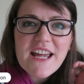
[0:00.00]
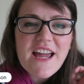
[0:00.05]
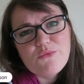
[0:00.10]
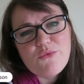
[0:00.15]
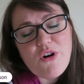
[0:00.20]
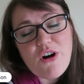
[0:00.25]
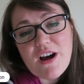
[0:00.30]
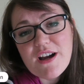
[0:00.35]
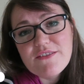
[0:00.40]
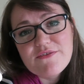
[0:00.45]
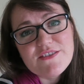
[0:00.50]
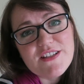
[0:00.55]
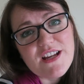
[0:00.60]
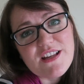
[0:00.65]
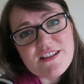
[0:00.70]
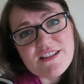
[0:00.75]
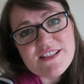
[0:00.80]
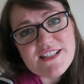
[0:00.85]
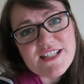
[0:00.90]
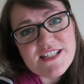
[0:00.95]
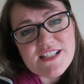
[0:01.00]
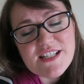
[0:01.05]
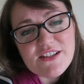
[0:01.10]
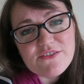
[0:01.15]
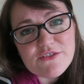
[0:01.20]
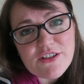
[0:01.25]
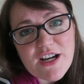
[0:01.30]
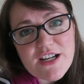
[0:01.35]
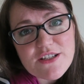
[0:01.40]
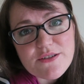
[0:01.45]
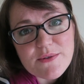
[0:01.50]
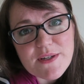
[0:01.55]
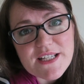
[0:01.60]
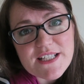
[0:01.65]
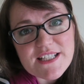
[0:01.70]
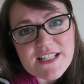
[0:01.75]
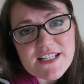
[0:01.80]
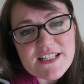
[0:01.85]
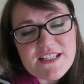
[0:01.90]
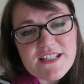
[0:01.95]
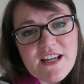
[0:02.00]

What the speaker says: what I've done since I've graduated.